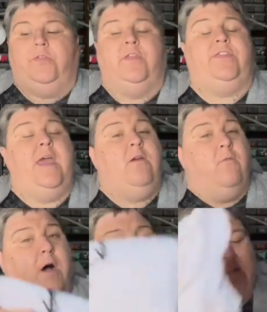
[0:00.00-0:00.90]
thing
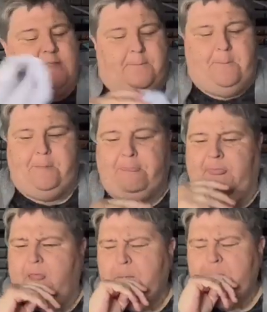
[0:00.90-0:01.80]
was,
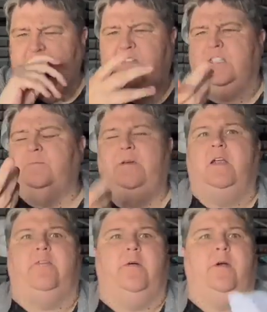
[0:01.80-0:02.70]
I just spit
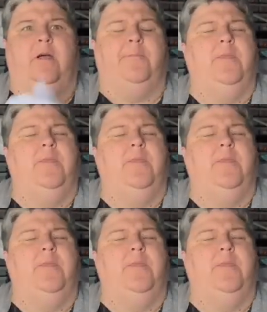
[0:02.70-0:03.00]
everywhere.